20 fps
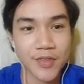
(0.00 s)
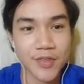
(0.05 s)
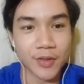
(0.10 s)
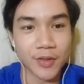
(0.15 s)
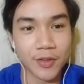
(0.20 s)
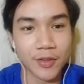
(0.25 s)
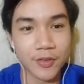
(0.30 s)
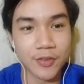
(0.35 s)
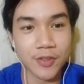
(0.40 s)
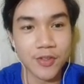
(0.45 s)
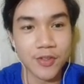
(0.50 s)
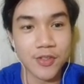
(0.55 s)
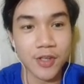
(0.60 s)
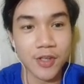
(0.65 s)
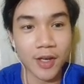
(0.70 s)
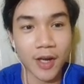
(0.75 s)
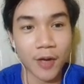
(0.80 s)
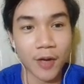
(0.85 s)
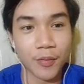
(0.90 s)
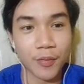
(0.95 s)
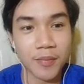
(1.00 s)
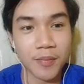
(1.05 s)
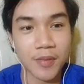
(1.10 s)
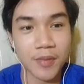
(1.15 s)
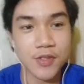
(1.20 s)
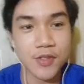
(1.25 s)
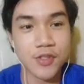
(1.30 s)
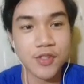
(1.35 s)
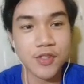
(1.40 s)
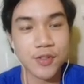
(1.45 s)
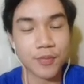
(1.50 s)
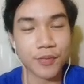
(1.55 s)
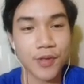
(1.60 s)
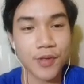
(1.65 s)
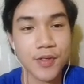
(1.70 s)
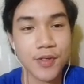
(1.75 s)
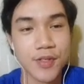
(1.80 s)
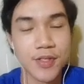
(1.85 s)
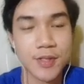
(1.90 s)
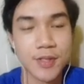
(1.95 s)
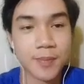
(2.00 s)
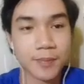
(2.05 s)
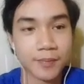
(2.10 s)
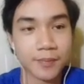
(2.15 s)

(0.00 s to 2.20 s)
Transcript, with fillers: So let's just check our message first.